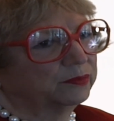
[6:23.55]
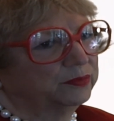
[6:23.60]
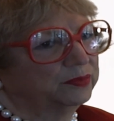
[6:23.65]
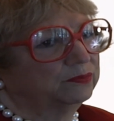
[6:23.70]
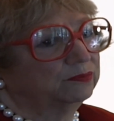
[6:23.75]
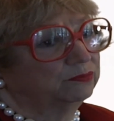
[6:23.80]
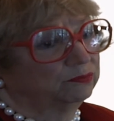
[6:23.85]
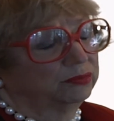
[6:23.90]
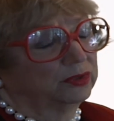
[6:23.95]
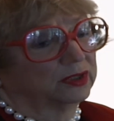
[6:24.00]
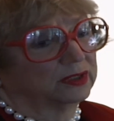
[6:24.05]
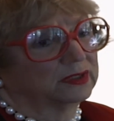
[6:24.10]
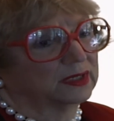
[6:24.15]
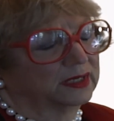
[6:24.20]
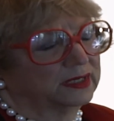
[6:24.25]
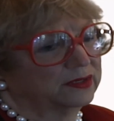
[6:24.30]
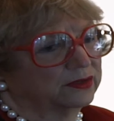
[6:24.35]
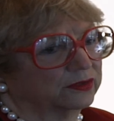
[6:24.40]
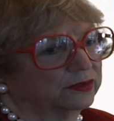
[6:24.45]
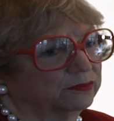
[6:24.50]
book
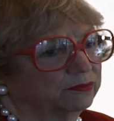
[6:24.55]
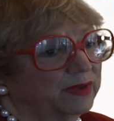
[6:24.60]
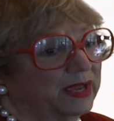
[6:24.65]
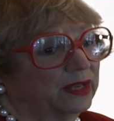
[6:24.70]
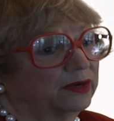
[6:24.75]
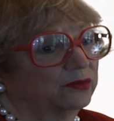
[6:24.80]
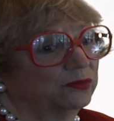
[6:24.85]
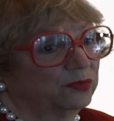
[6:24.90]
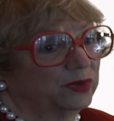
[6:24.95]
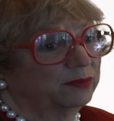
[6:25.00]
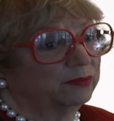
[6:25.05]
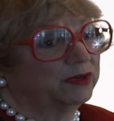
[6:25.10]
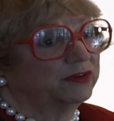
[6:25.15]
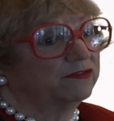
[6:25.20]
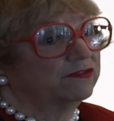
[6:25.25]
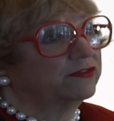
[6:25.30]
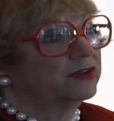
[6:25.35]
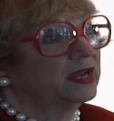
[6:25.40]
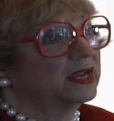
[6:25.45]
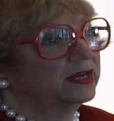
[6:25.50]
later, Mountain
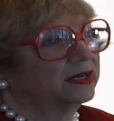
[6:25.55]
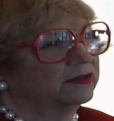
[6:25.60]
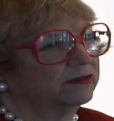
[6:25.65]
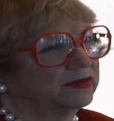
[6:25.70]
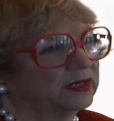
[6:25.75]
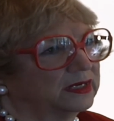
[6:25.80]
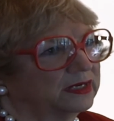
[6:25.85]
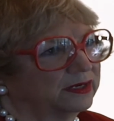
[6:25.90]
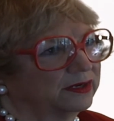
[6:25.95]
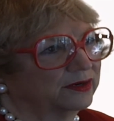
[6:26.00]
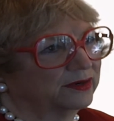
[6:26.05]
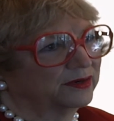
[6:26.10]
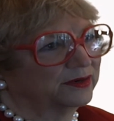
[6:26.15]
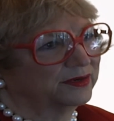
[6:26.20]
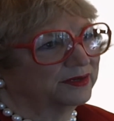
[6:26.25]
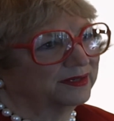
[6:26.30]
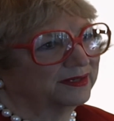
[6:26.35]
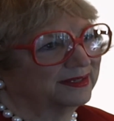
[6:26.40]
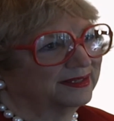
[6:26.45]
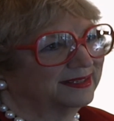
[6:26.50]
Women, Vein of
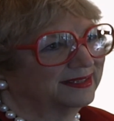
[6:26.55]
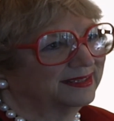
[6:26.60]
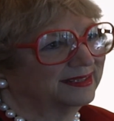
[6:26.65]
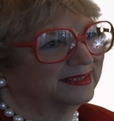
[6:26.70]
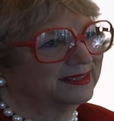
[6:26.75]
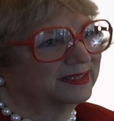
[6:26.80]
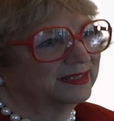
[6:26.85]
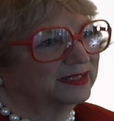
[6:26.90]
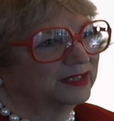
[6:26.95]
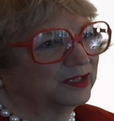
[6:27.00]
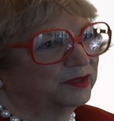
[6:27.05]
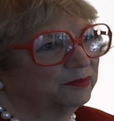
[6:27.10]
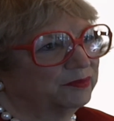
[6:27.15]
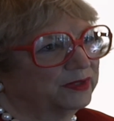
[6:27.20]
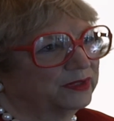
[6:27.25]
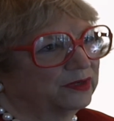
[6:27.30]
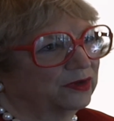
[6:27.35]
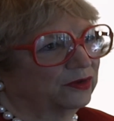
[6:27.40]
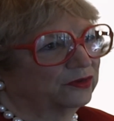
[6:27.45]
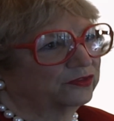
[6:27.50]
Iron,
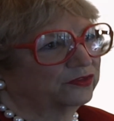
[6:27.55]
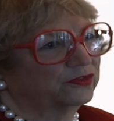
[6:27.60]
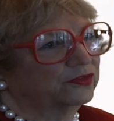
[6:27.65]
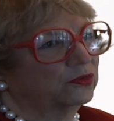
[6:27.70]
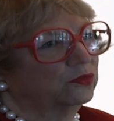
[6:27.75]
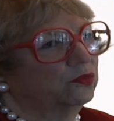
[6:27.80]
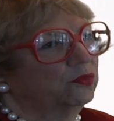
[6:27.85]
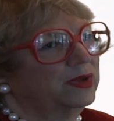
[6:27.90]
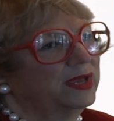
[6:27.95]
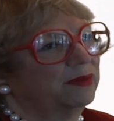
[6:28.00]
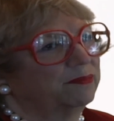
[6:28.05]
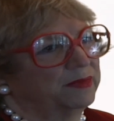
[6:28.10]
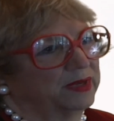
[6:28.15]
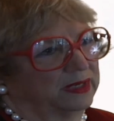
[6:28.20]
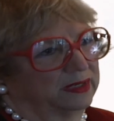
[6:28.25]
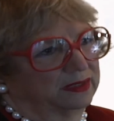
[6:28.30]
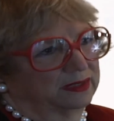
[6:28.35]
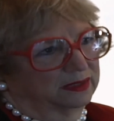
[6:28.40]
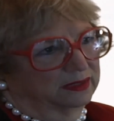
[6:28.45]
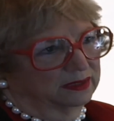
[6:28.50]
because the
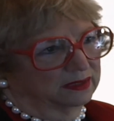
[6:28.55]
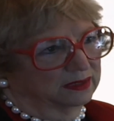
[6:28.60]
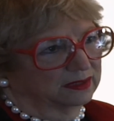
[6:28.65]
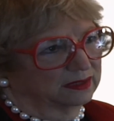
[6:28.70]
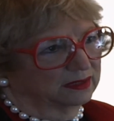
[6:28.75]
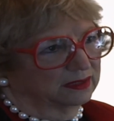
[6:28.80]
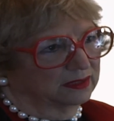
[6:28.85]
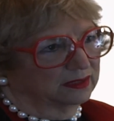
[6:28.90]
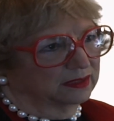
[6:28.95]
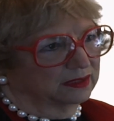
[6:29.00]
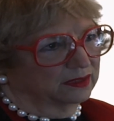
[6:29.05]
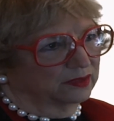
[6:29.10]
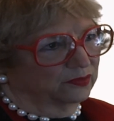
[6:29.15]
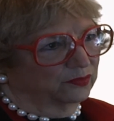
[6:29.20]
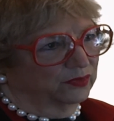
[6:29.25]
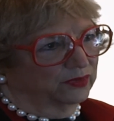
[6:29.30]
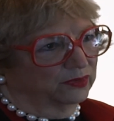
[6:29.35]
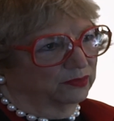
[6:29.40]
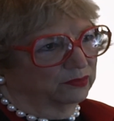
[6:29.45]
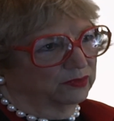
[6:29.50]
women
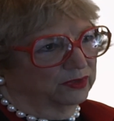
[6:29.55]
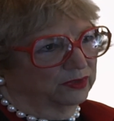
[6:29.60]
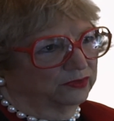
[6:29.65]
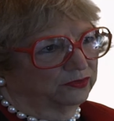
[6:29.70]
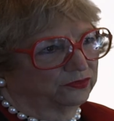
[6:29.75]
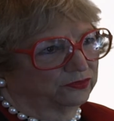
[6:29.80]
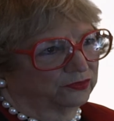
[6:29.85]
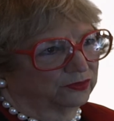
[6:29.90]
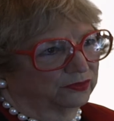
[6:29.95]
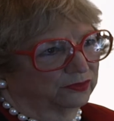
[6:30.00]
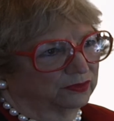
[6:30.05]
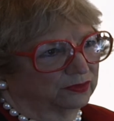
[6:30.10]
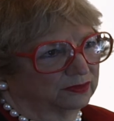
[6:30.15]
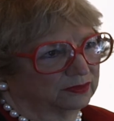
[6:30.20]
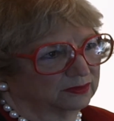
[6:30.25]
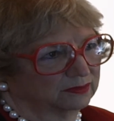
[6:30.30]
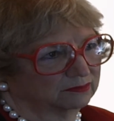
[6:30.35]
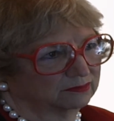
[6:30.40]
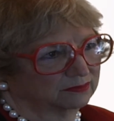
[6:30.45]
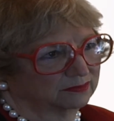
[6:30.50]
were the ones who,
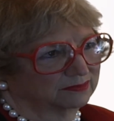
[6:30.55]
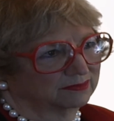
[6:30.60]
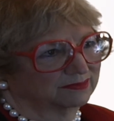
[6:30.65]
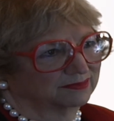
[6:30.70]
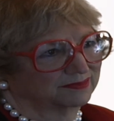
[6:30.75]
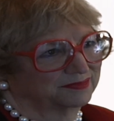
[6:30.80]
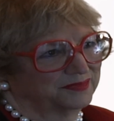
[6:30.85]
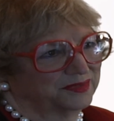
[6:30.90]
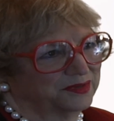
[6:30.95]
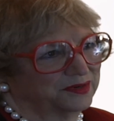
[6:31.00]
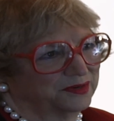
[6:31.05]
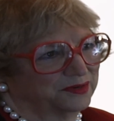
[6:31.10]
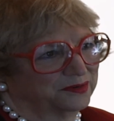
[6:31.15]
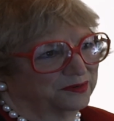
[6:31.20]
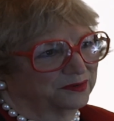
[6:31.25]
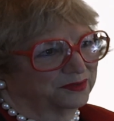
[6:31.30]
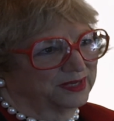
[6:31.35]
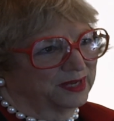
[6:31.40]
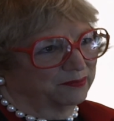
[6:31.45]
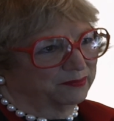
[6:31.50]
you
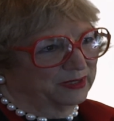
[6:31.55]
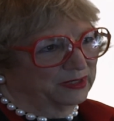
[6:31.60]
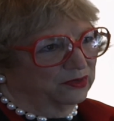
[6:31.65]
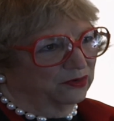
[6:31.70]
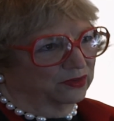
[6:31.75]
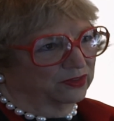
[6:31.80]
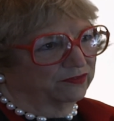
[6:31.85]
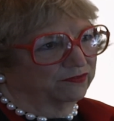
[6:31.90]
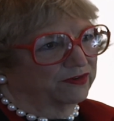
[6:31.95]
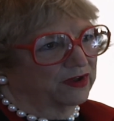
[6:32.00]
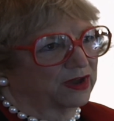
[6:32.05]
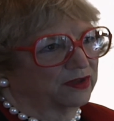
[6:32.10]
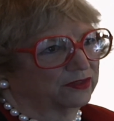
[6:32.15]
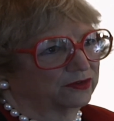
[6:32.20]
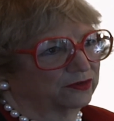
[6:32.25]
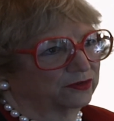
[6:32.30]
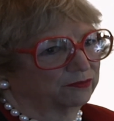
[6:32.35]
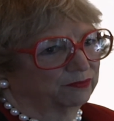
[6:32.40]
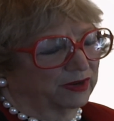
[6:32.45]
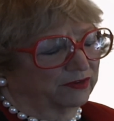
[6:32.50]
know, kept it going.
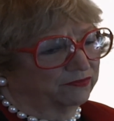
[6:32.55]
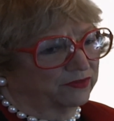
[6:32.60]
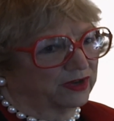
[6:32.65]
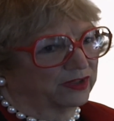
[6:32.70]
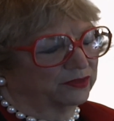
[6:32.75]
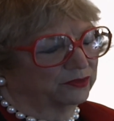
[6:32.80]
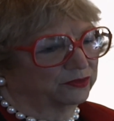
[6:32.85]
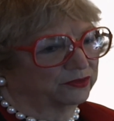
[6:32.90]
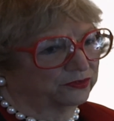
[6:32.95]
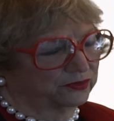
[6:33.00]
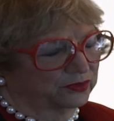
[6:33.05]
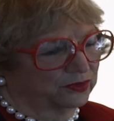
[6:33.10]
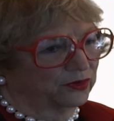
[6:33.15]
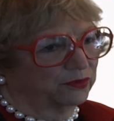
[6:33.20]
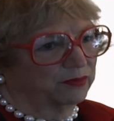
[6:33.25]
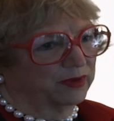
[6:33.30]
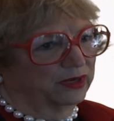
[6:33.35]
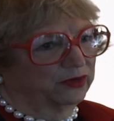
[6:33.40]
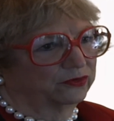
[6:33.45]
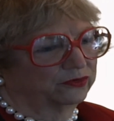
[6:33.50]
My father was a coal
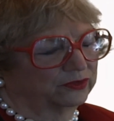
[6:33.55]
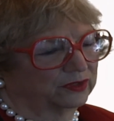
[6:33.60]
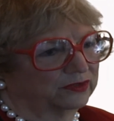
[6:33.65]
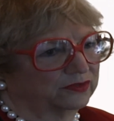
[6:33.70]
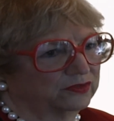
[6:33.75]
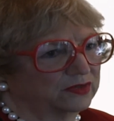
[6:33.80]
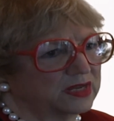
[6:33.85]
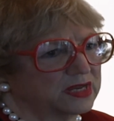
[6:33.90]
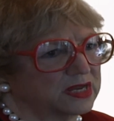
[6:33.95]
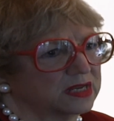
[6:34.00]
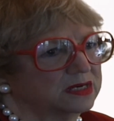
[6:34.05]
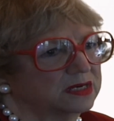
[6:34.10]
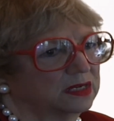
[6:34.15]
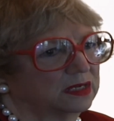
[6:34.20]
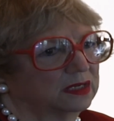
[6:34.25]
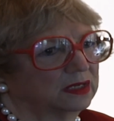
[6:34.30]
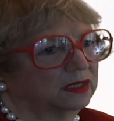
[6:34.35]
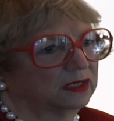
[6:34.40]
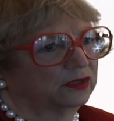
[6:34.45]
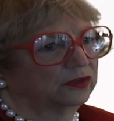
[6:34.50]
miner, as I said,
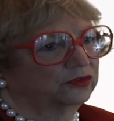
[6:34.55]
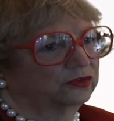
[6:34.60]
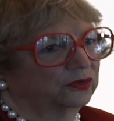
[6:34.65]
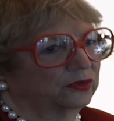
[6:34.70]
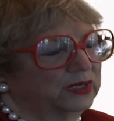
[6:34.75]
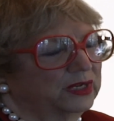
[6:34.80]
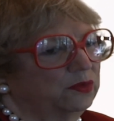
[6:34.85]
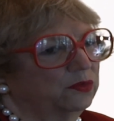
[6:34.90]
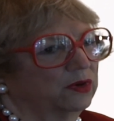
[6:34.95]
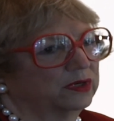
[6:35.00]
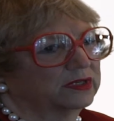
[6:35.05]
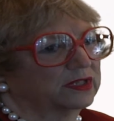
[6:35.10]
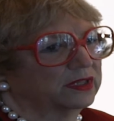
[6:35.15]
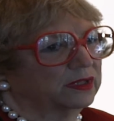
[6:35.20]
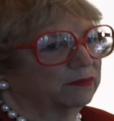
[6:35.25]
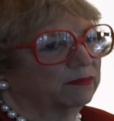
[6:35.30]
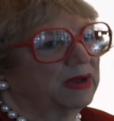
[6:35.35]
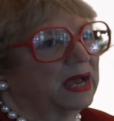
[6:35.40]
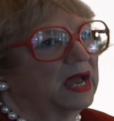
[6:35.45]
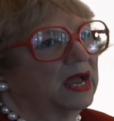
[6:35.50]
so he worked in
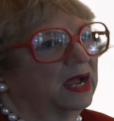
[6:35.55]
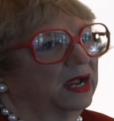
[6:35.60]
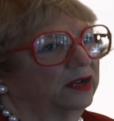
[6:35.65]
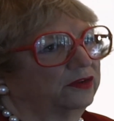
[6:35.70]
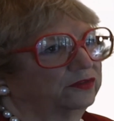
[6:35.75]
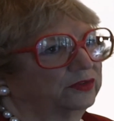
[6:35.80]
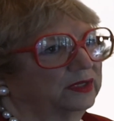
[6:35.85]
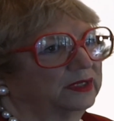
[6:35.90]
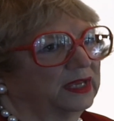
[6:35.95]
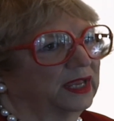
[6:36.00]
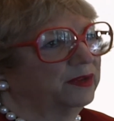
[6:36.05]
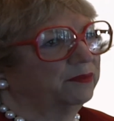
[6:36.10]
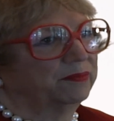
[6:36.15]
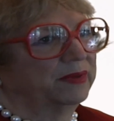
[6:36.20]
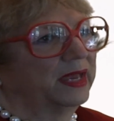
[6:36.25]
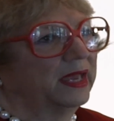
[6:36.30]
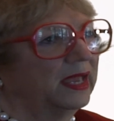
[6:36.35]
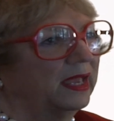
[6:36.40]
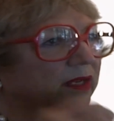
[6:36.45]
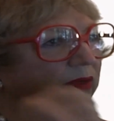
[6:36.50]
the mines. They came
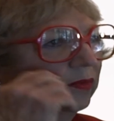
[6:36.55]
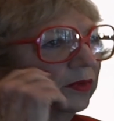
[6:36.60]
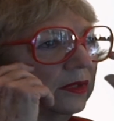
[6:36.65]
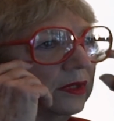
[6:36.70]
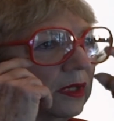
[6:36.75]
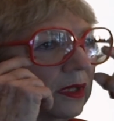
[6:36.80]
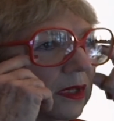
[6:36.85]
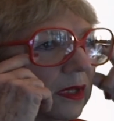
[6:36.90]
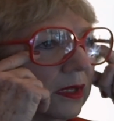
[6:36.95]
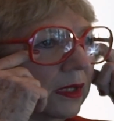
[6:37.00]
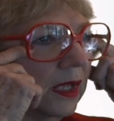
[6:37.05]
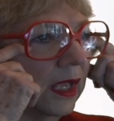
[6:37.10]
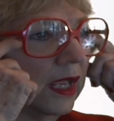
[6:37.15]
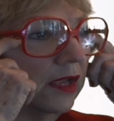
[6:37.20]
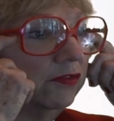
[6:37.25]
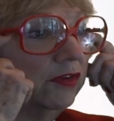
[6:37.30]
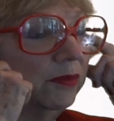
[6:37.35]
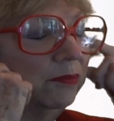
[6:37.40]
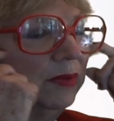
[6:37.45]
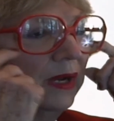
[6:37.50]
back with
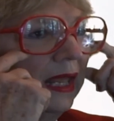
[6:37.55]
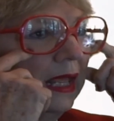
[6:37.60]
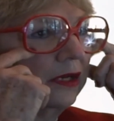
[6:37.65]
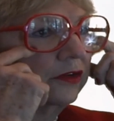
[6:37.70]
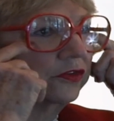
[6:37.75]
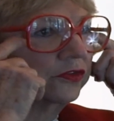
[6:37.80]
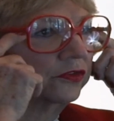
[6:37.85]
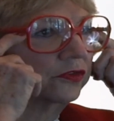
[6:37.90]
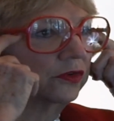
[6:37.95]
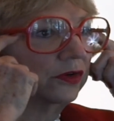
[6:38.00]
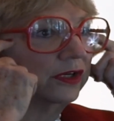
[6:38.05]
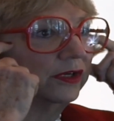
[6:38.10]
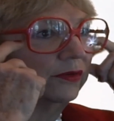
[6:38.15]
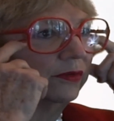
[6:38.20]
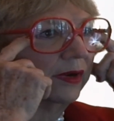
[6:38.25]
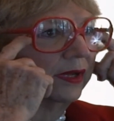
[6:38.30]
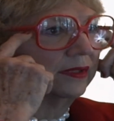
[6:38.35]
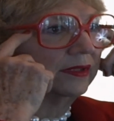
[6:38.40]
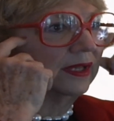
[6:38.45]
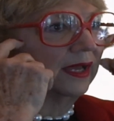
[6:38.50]
heavy black soot
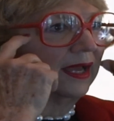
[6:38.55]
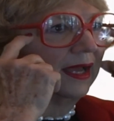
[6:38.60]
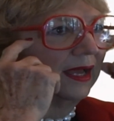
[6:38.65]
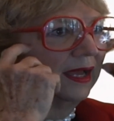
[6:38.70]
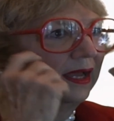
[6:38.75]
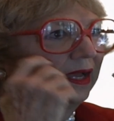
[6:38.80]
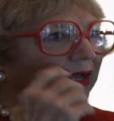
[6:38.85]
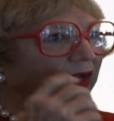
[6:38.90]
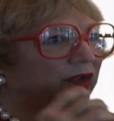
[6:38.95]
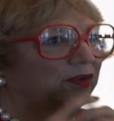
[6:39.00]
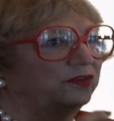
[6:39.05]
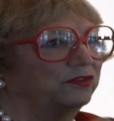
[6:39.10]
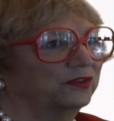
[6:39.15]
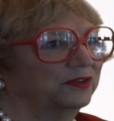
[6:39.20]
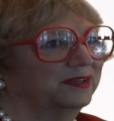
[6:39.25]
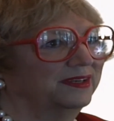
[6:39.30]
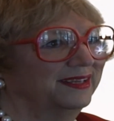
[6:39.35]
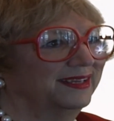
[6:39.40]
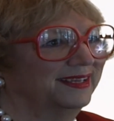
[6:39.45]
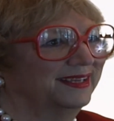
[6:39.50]
around the eyes,
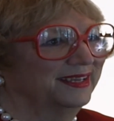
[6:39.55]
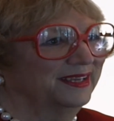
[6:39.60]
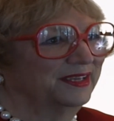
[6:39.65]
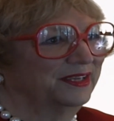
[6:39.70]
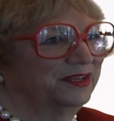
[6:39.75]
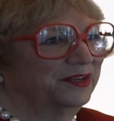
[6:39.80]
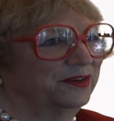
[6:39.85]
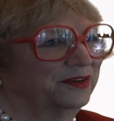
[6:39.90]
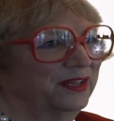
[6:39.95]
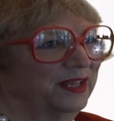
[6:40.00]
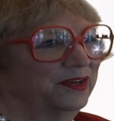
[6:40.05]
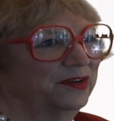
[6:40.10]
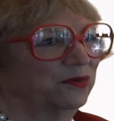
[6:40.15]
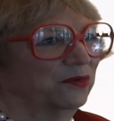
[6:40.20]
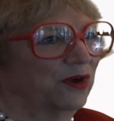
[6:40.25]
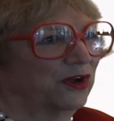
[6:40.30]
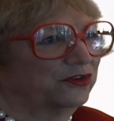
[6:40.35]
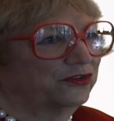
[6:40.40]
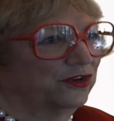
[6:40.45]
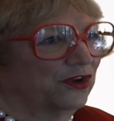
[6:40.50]
and, you know, they had to
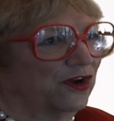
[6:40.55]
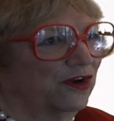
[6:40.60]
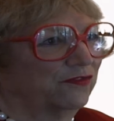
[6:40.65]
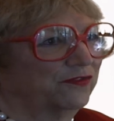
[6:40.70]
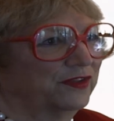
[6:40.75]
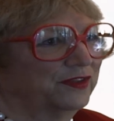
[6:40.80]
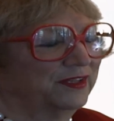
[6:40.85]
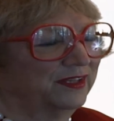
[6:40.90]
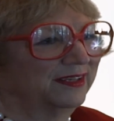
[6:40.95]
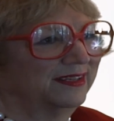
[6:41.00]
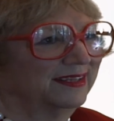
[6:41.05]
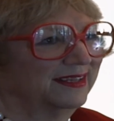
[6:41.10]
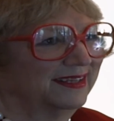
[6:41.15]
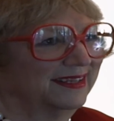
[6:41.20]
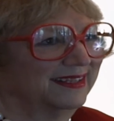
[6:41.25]
wash off in the